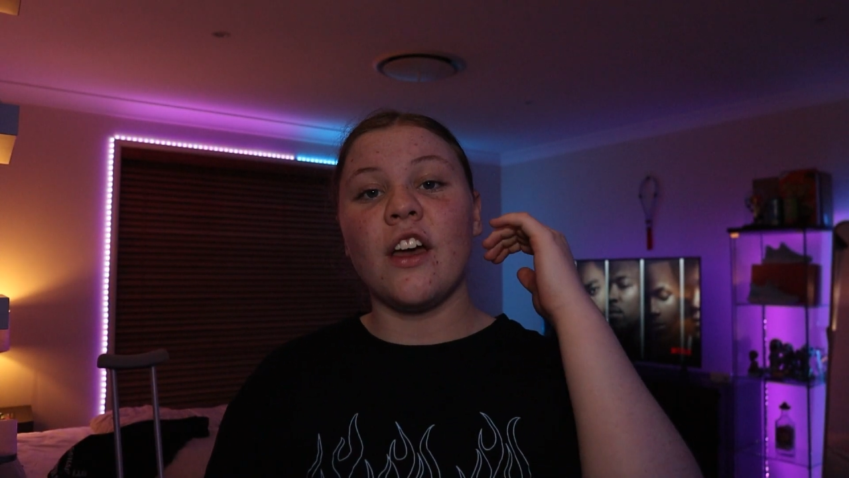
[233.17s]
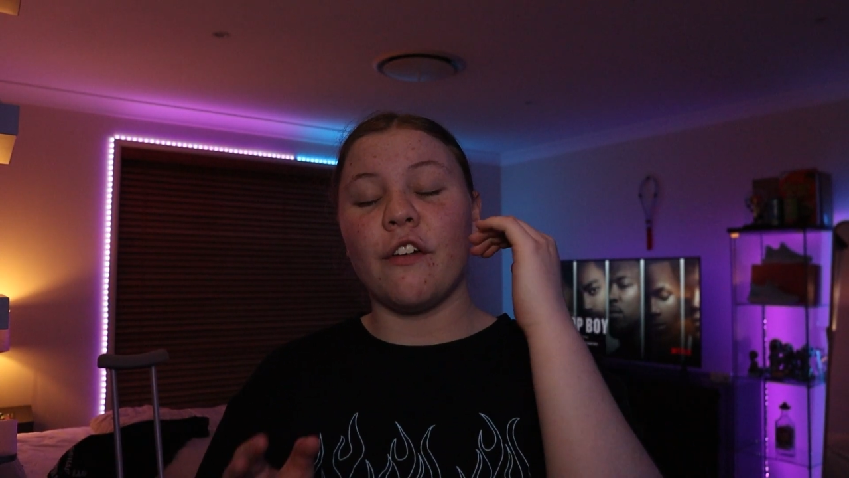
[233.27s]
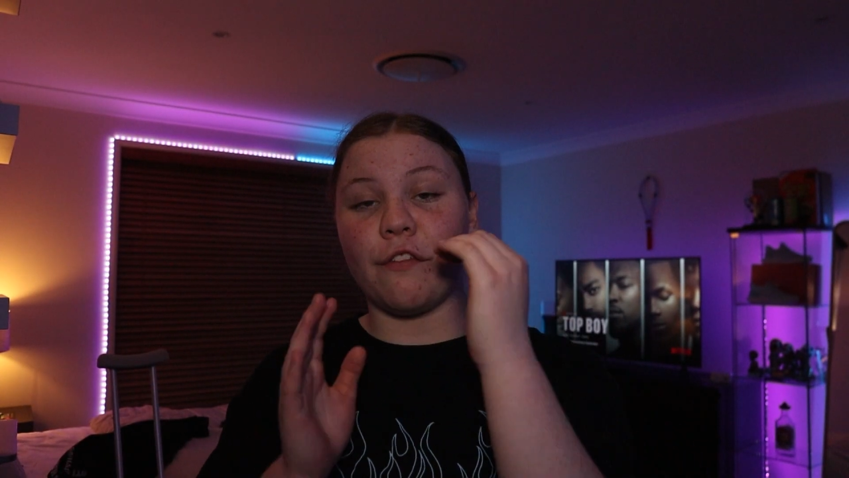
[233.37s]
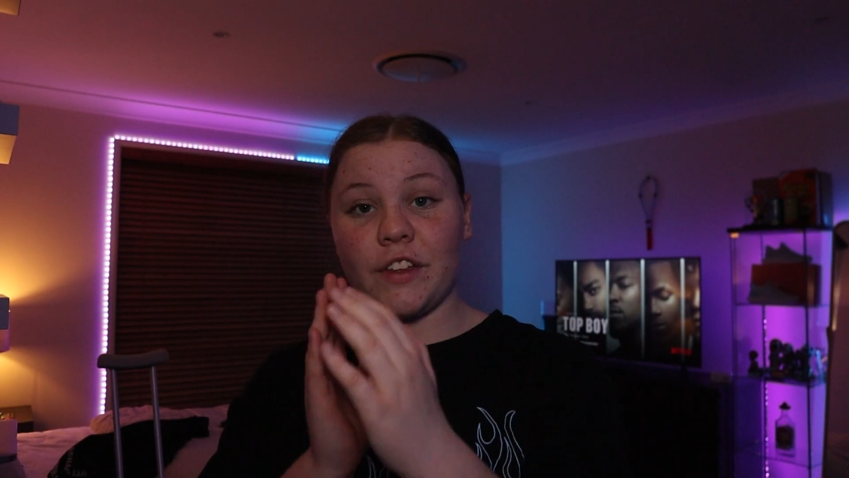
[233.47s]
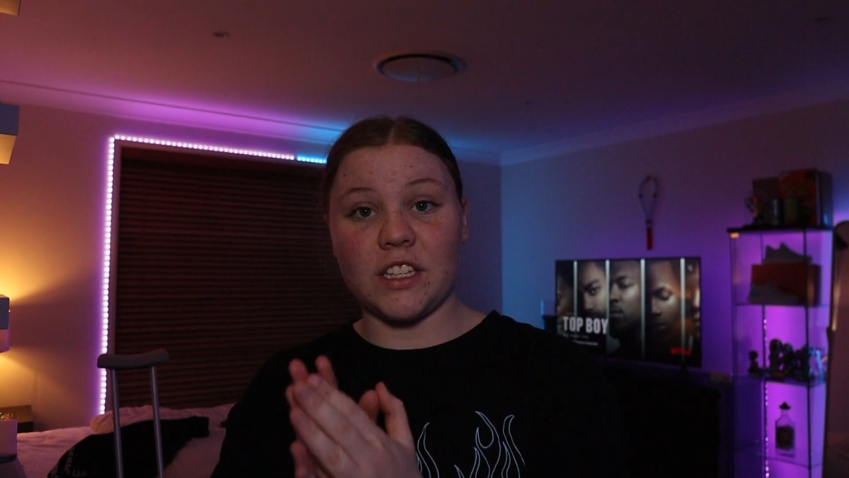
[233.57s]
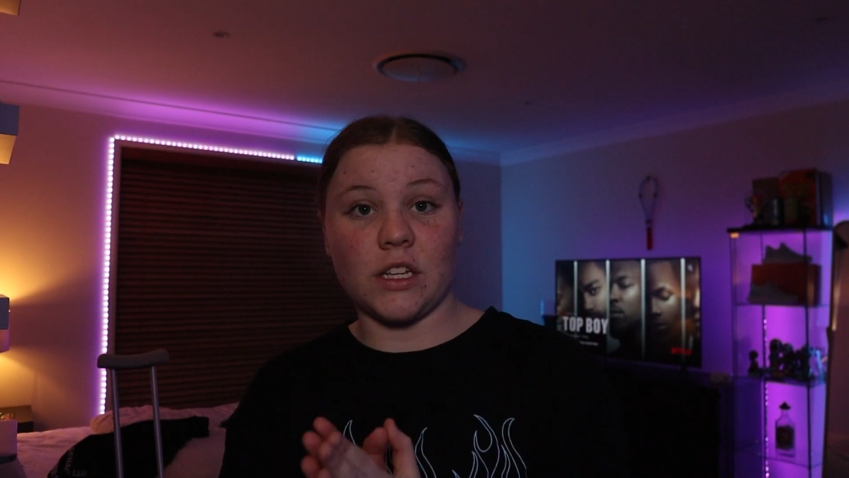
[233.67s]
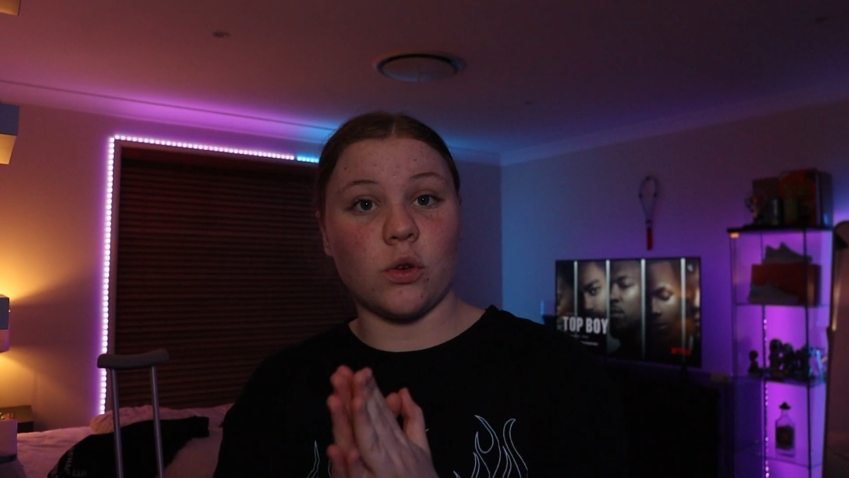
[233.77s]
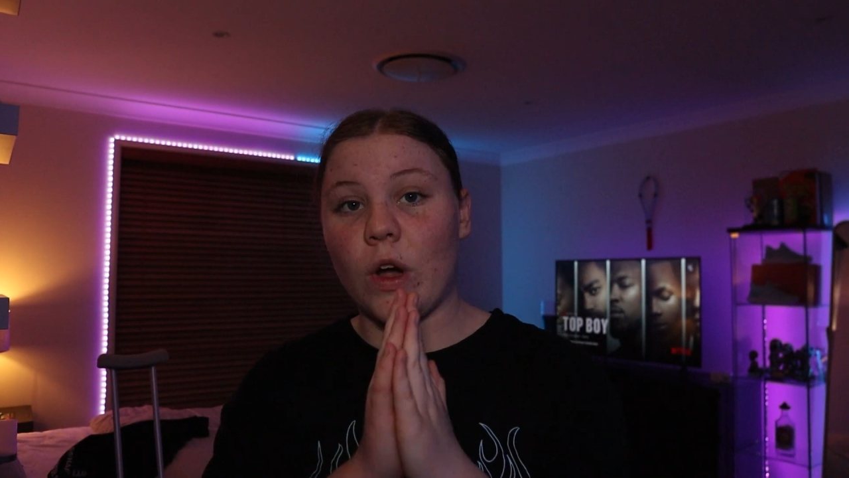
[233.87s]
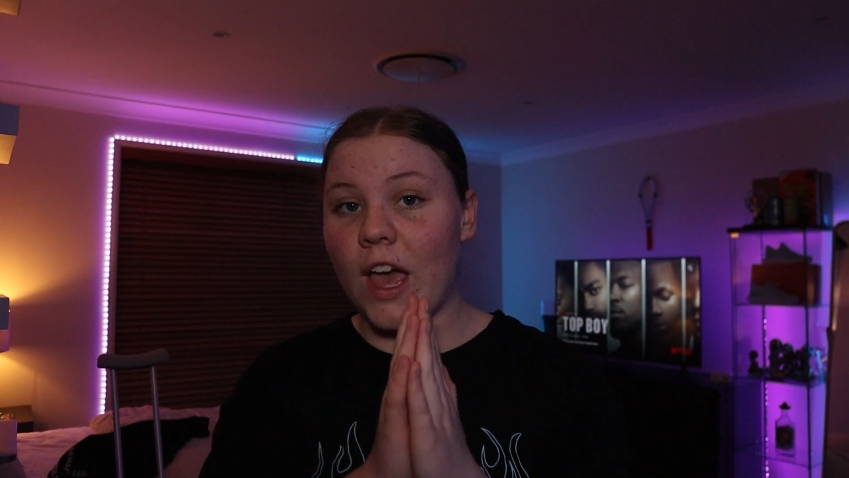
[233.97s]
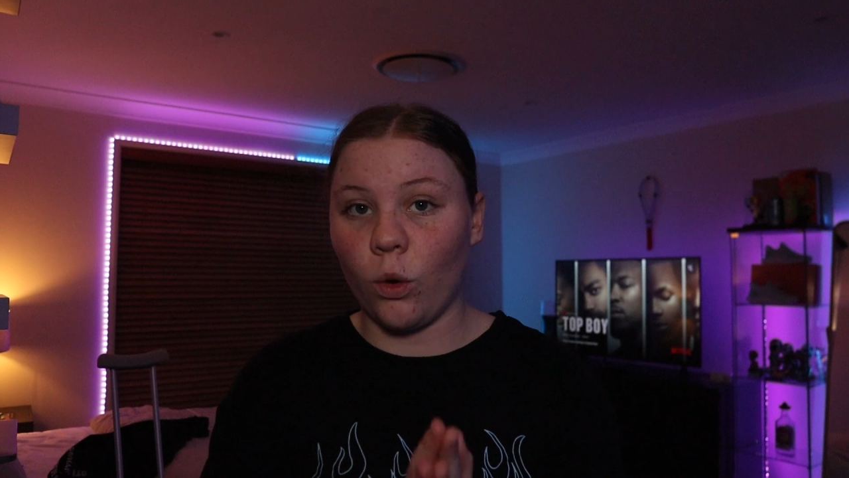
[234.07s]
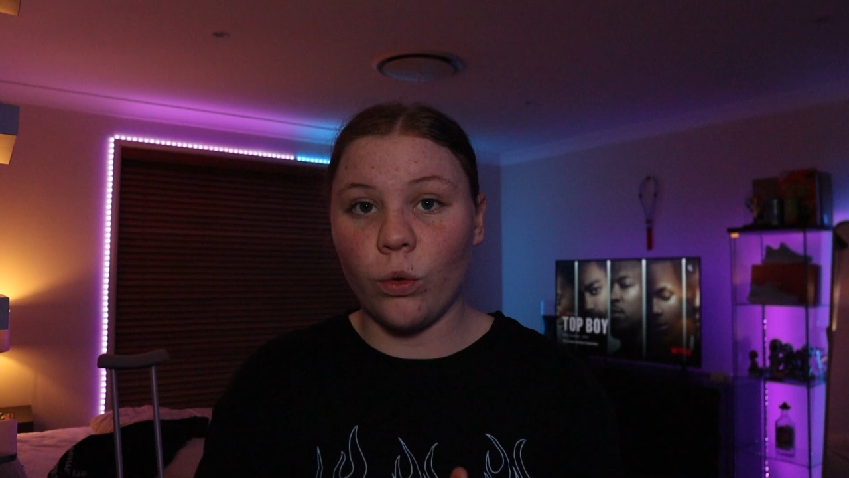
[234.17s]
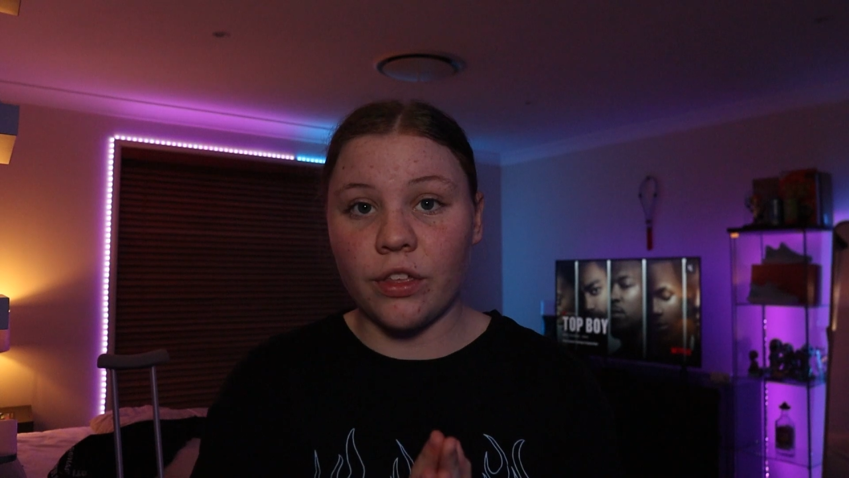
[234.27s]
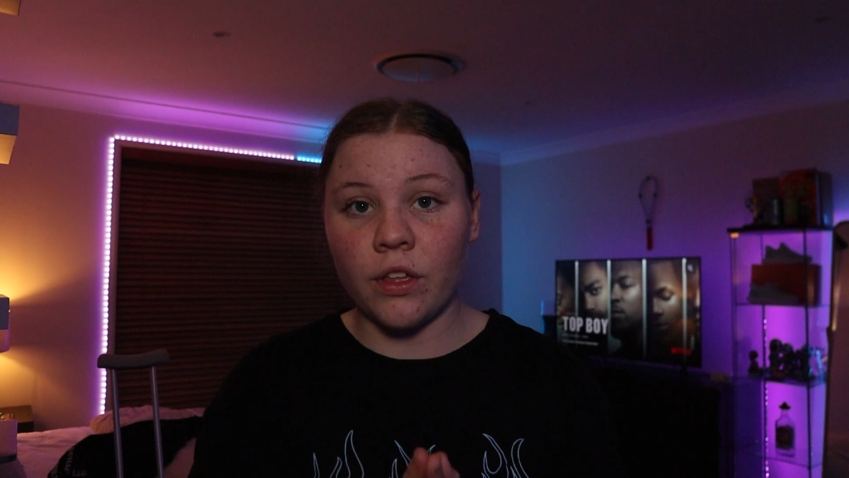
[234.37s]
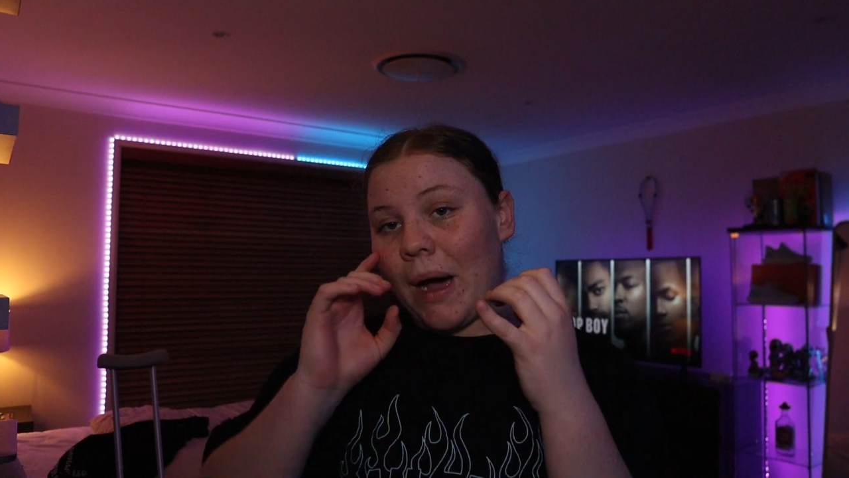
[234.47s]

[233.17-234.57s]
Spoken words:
physical health.